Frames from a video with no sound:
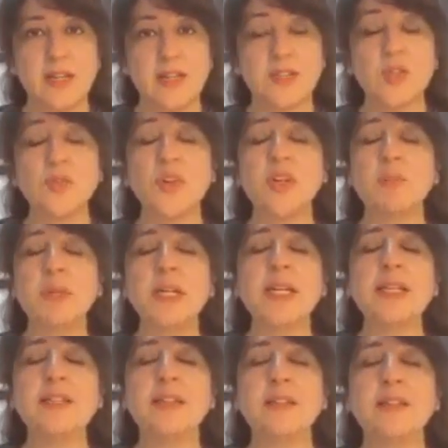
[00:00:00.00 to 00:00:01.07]
So, for a
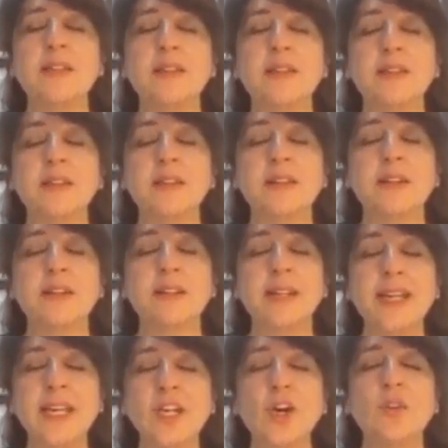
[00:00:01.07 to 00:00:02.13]
minute,
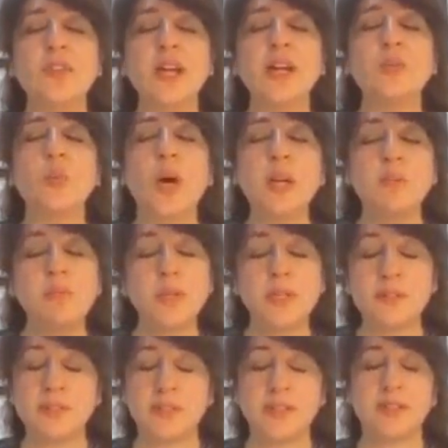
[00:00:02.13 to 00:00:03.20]
think of that one
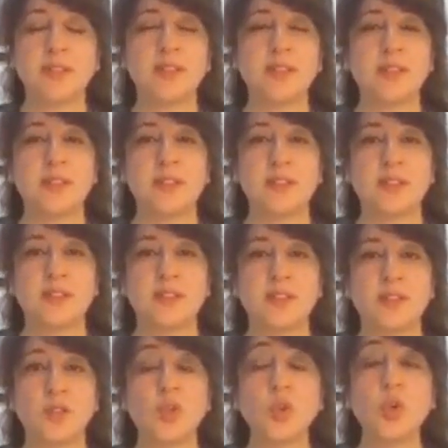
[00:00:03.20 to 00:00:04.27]
person
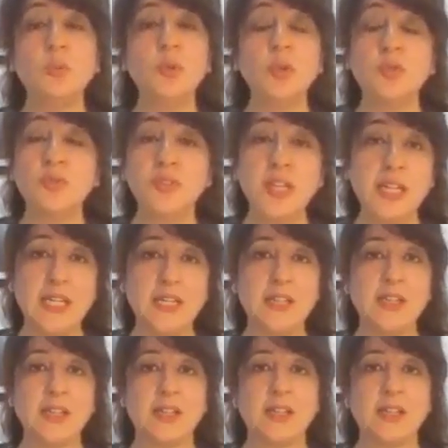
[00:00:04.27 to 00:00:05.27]
whom you feel